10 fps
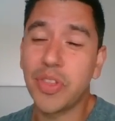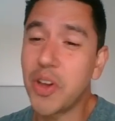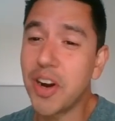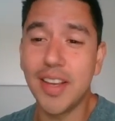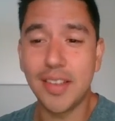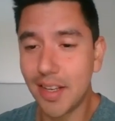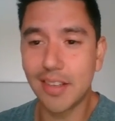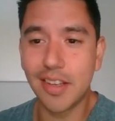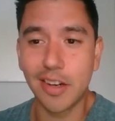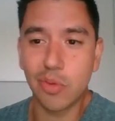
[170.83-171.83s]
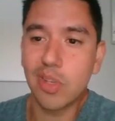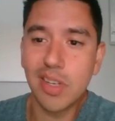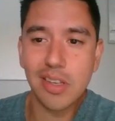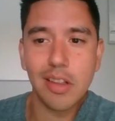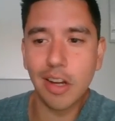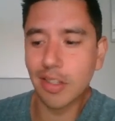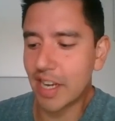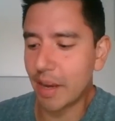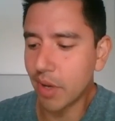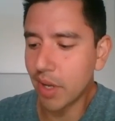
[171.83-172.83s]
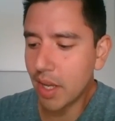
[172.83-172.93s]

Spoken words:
36 years, which is a long time.